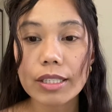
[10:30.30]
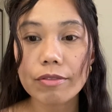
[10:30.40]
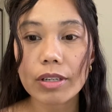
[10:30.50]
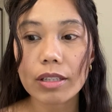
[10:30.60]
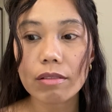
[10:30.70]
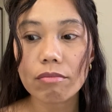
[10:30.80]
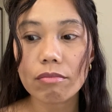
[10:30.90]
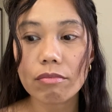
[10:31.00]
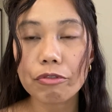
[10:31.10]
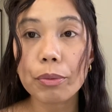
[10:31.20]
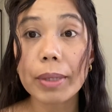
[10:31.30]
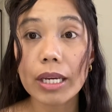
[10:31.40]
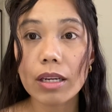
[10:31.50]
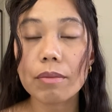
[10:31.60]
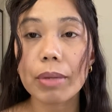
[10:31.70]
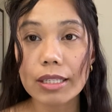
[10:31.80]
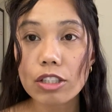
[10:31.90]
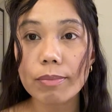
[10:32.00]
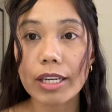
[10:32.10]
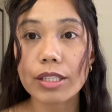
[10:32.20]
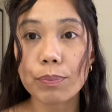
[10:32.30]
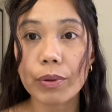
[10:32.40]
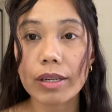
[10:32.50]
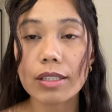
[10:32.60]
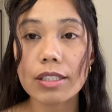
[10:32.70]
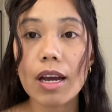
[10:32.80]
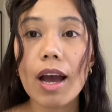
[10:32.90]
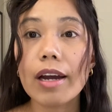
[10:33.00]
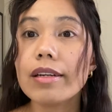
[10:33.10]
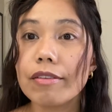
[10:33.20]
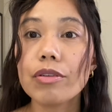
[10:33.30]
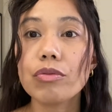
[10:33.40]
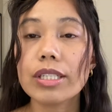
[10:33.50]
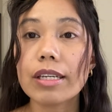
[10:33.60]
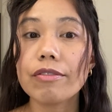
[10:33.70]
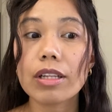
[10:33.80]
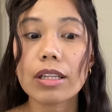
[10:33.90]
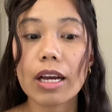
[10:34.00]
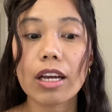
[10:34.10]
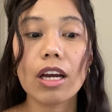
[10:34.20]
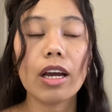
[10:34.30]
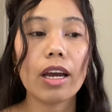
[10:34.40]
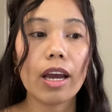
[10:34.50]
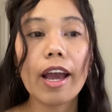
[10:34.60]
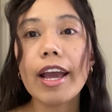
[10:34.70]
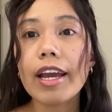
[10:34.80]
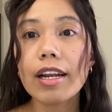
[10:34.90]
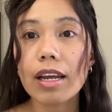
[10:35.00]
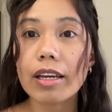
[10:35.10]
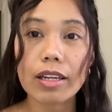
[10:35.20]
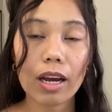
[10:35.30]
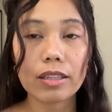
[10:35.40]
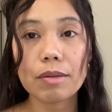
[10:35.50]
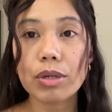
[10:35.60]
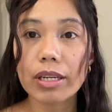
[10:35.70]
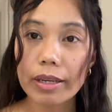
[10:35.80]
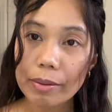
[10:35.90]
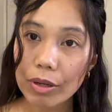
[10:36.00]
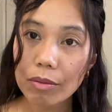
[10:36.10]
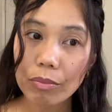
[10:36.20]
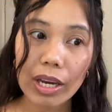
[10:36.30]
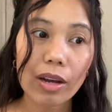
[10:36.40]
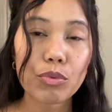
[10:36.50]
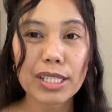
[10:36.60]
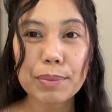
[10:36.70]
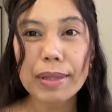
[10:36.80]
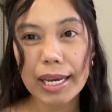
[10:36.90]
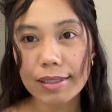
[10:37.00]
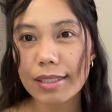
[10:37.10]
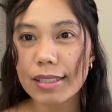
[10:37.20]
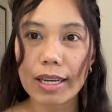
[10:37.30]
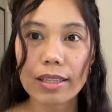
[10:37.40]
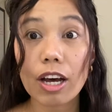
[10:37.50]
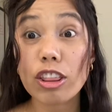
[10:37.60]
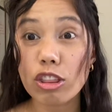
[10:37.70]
it, for me, based on my experience, I never receive it like, hey, like somebody emailed me, I received like this, like that.